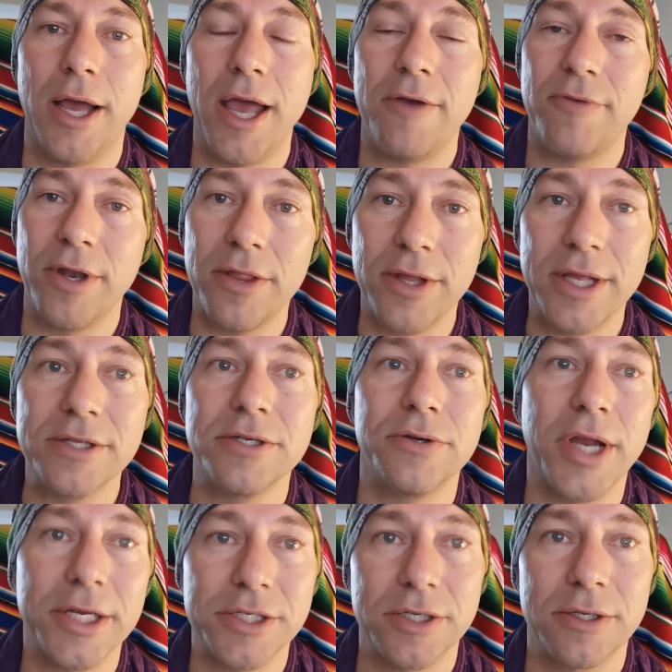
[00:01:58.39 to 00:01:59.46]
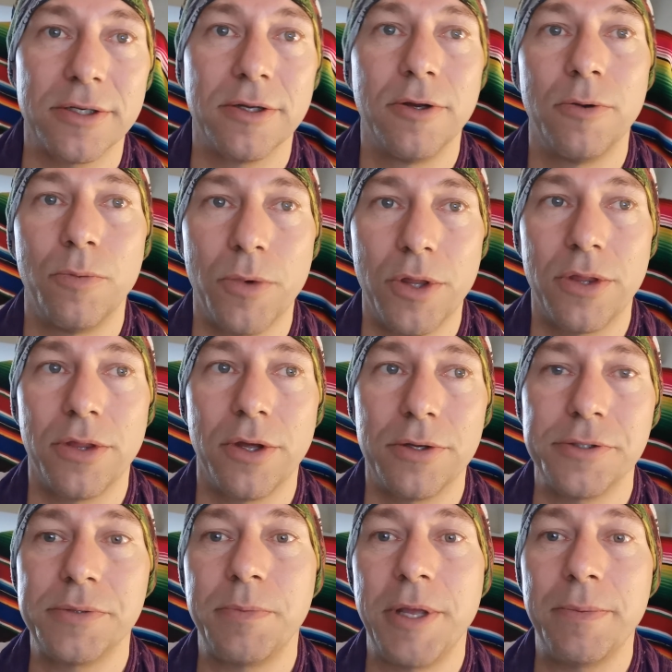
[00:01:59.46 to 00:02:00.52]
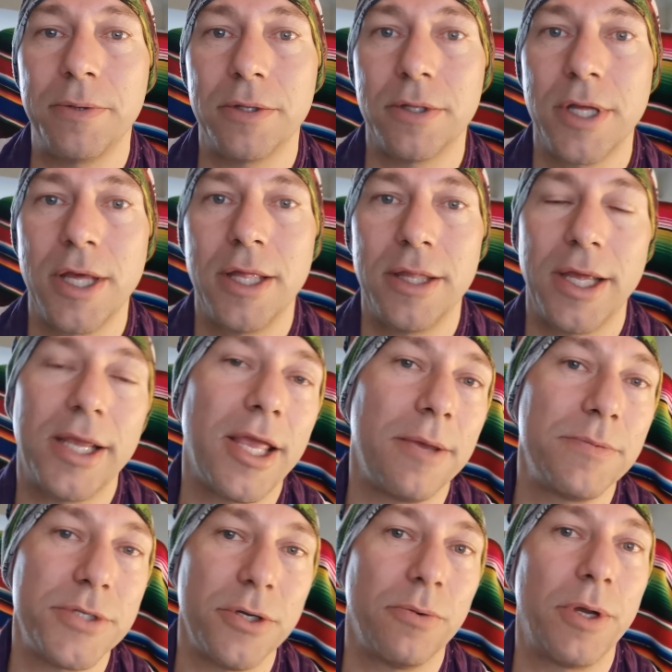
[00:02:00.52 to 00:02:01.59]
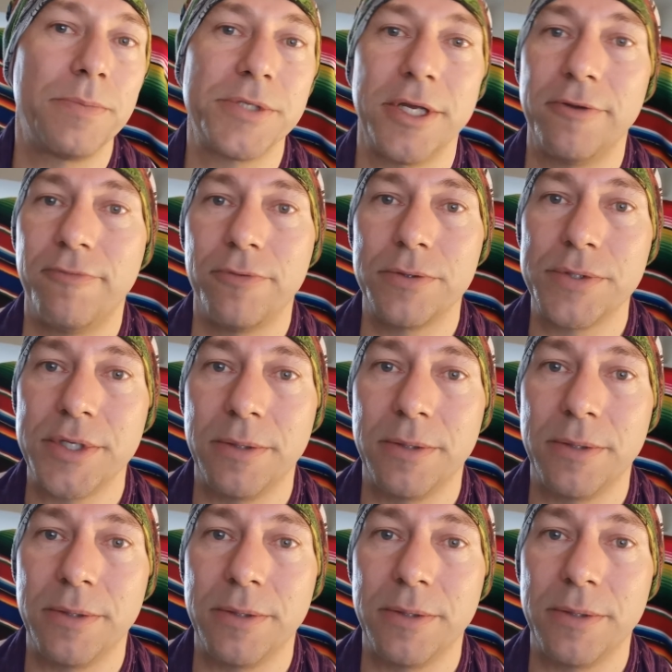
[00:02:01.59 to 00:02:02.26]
have another interaction with those people that came to your website for